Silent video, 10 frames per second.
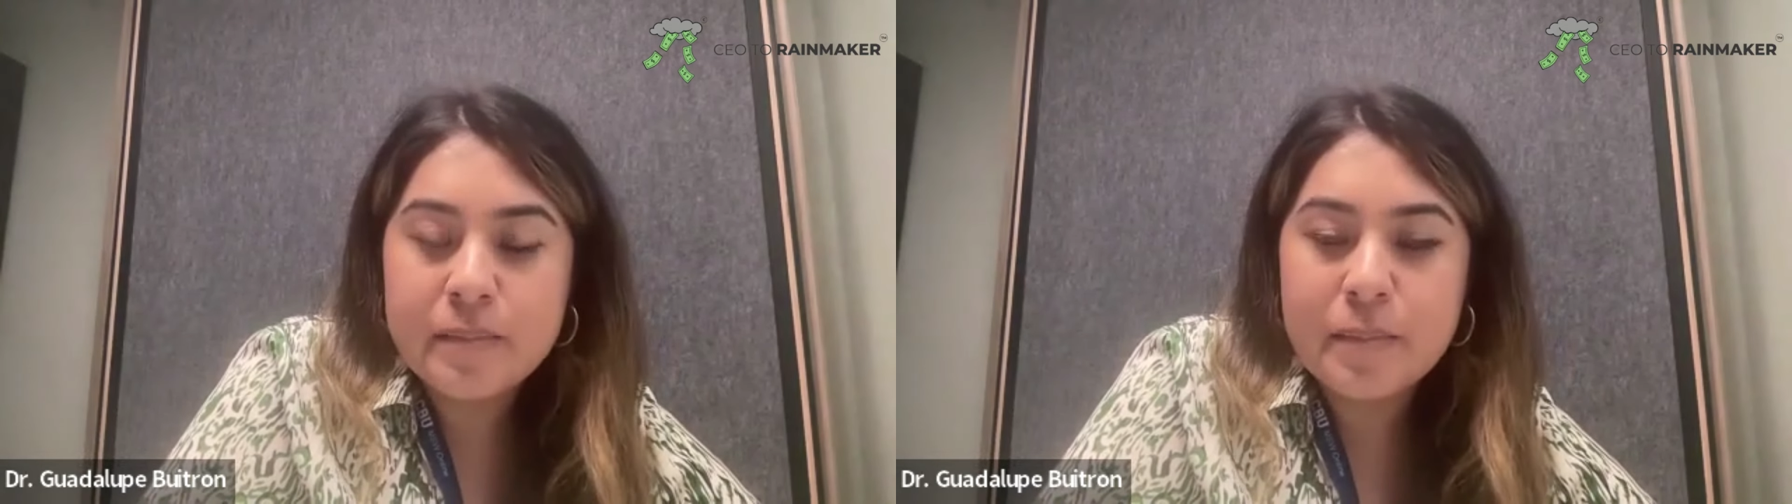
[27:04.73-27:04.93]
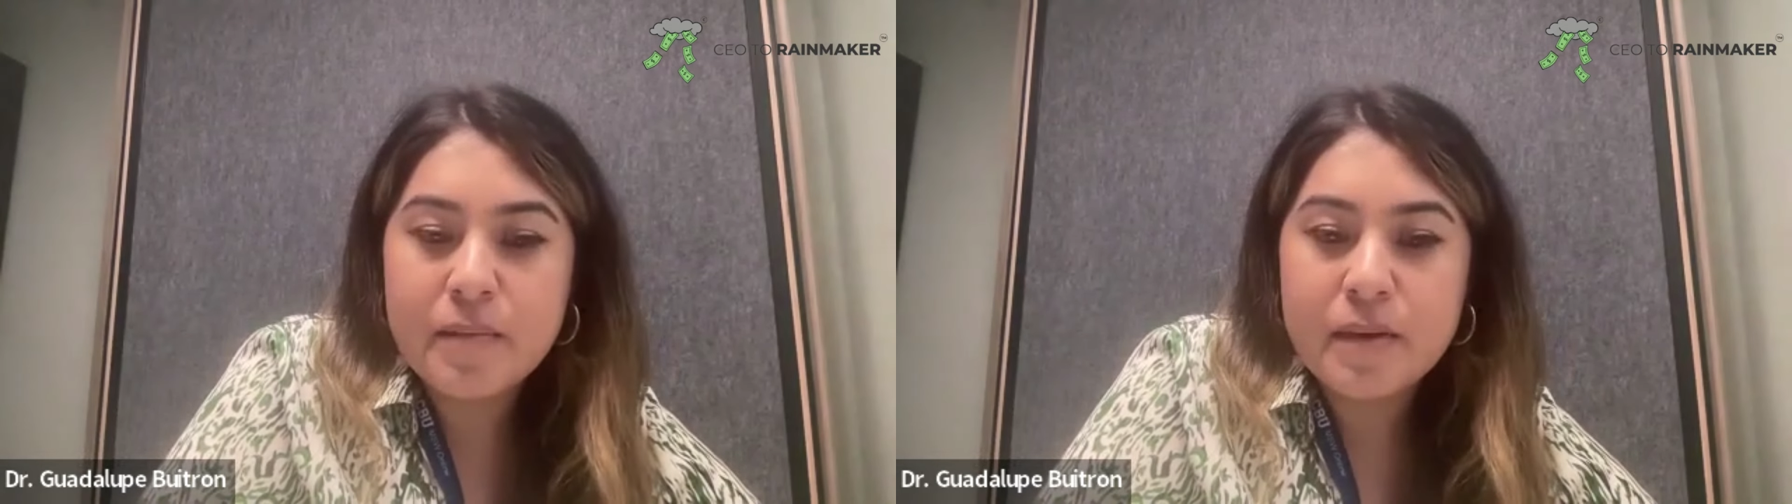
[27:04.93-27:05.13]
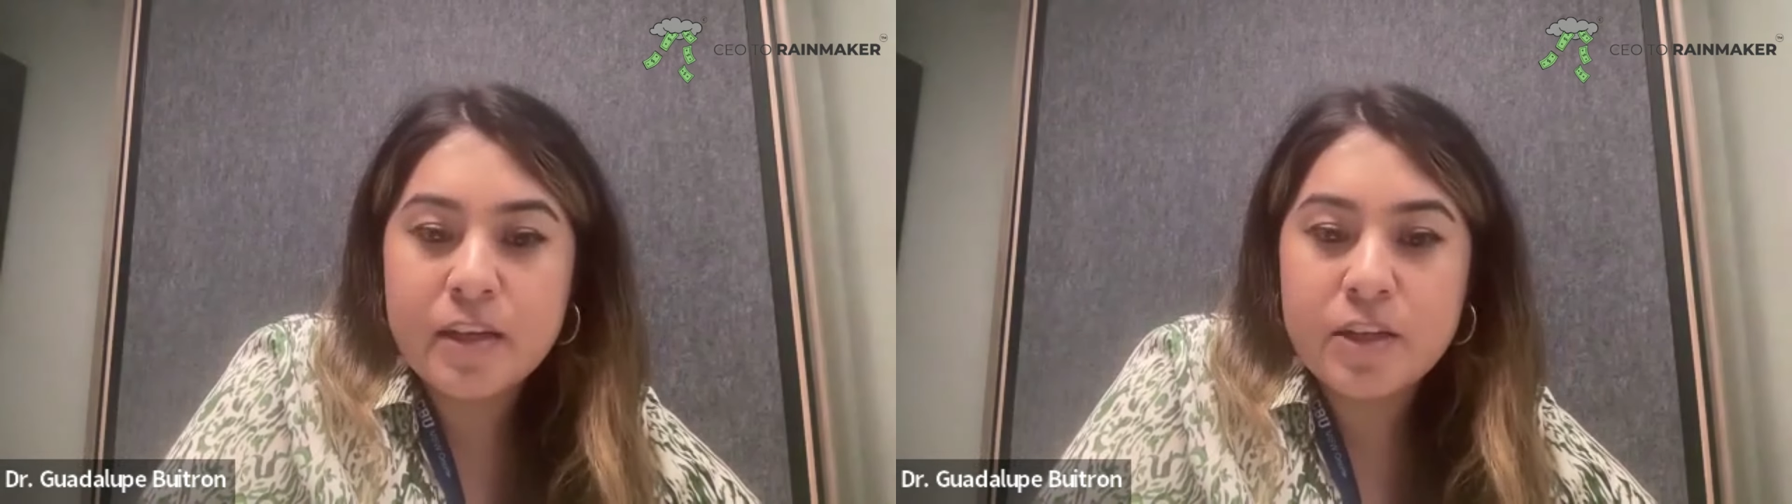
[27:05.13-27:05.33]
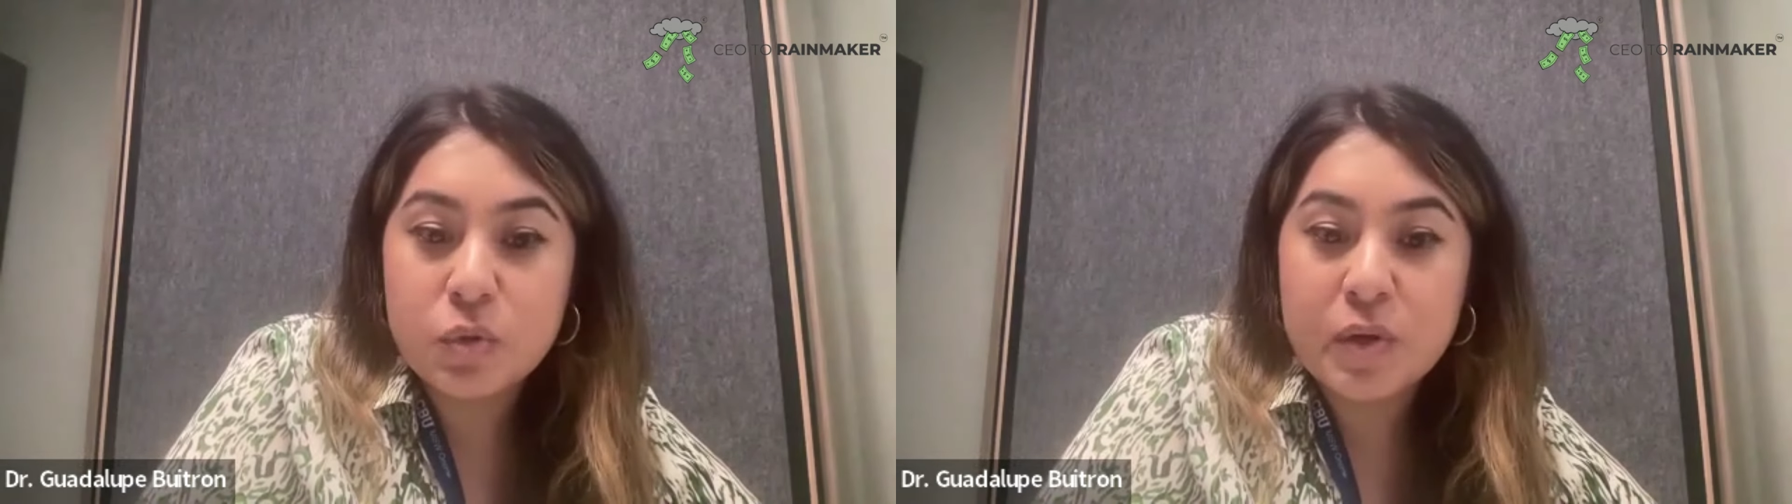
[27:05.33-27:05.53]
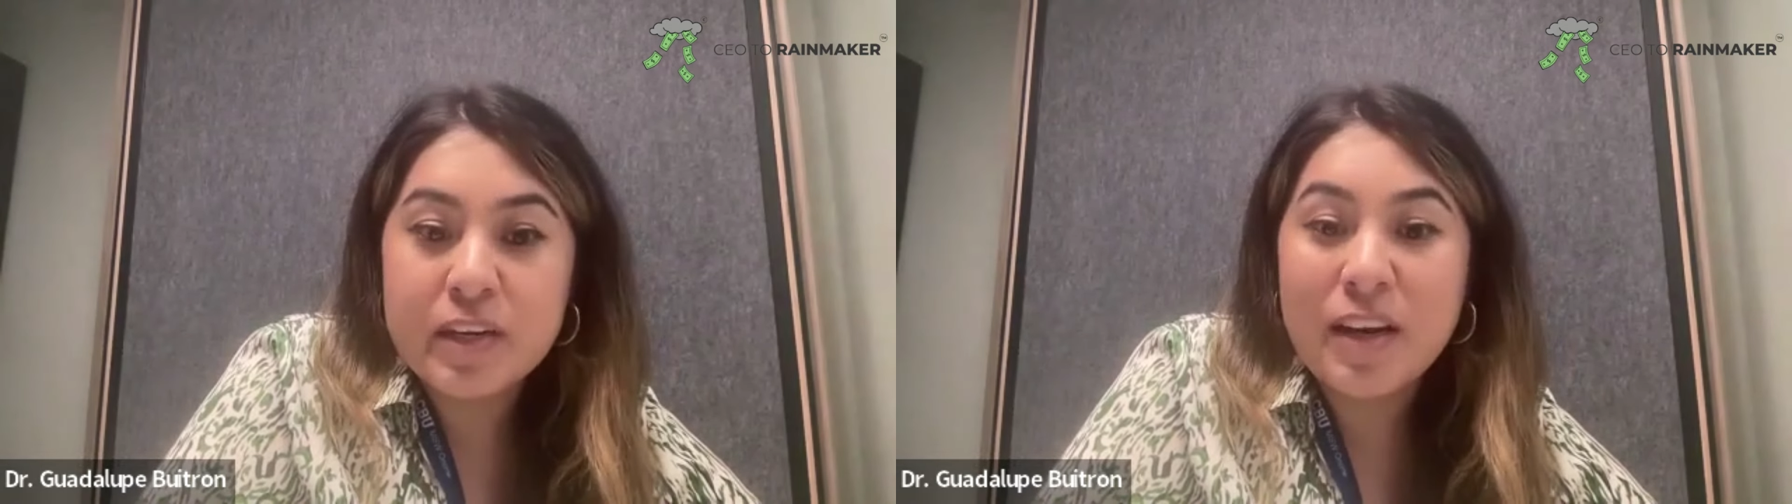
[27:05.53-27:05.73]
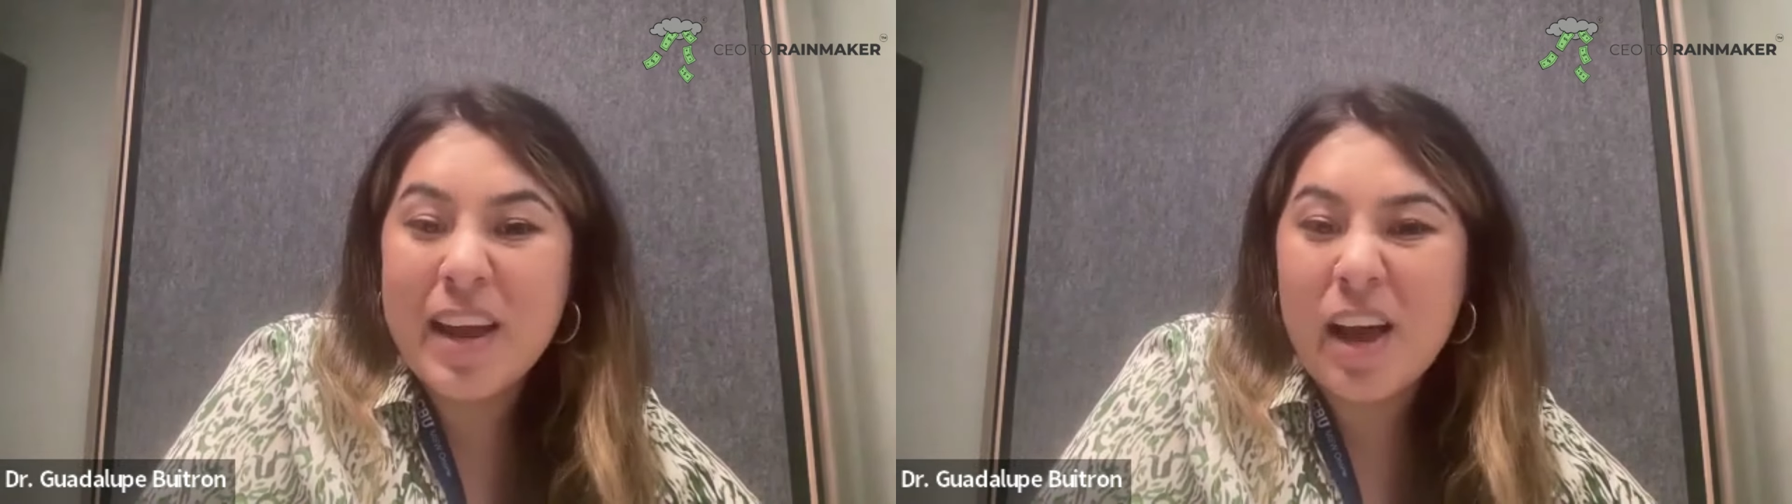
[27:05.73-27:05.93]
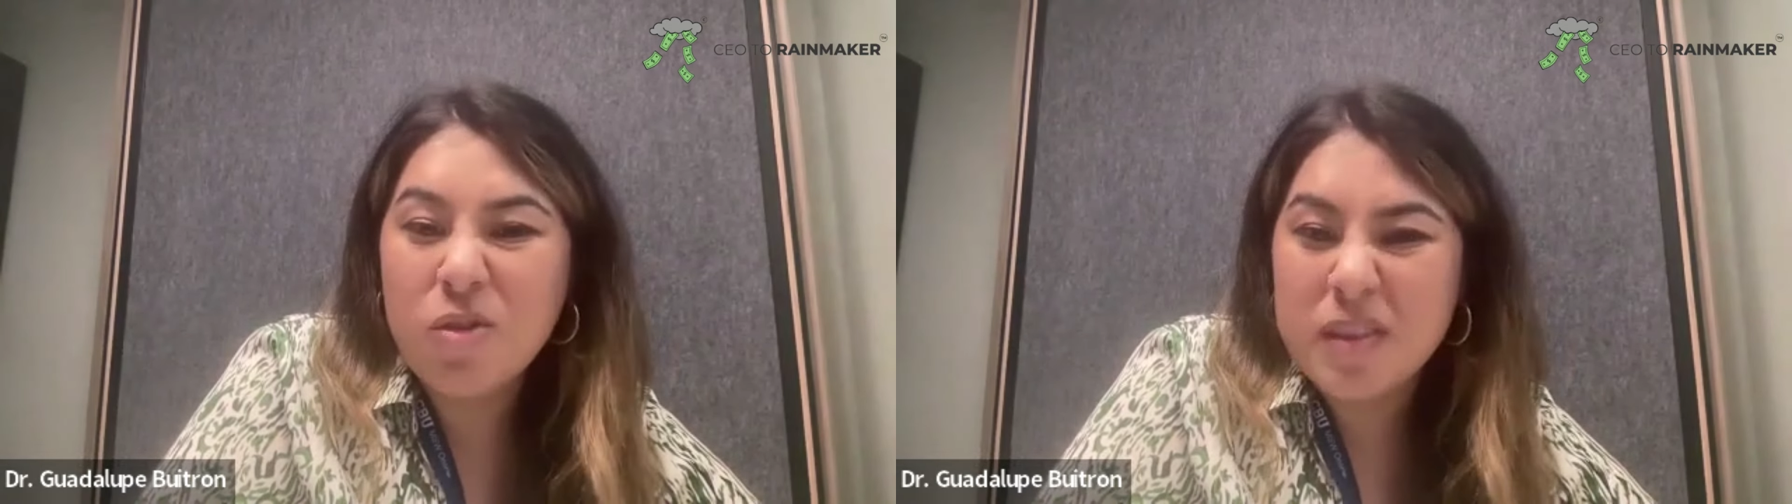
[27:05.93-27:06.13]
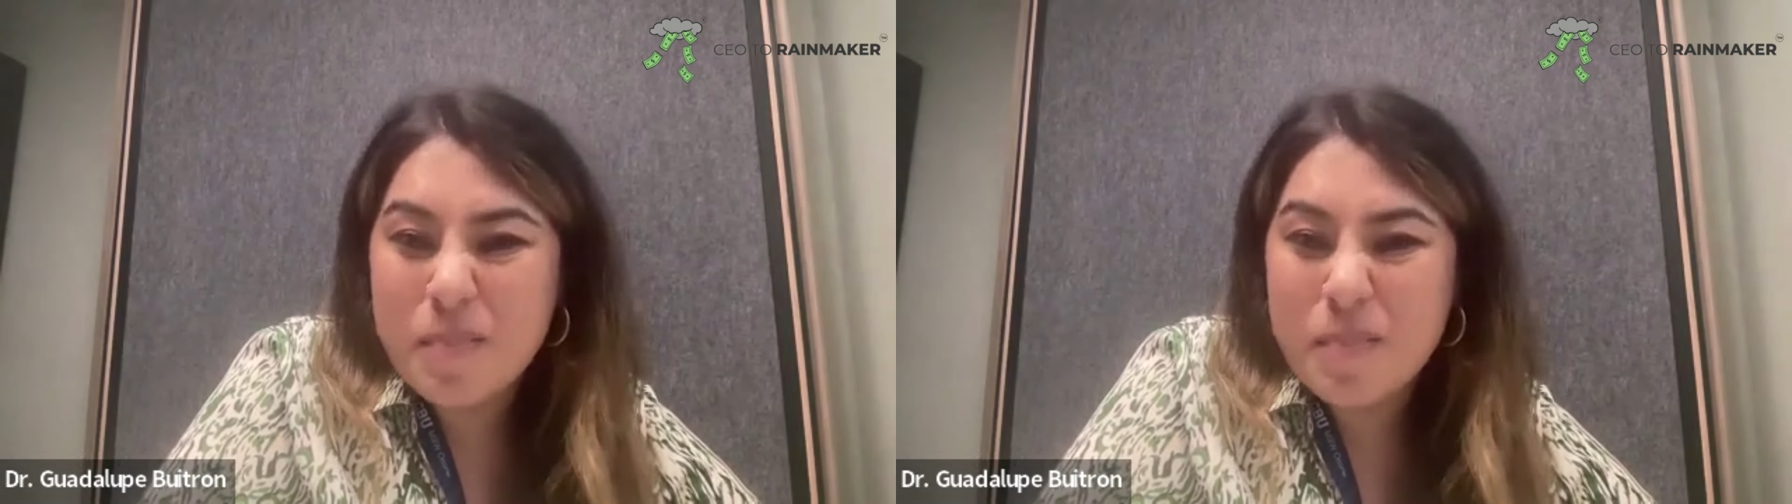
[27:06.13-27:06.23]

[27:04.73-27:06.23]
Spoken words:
maybe undoing unhealthy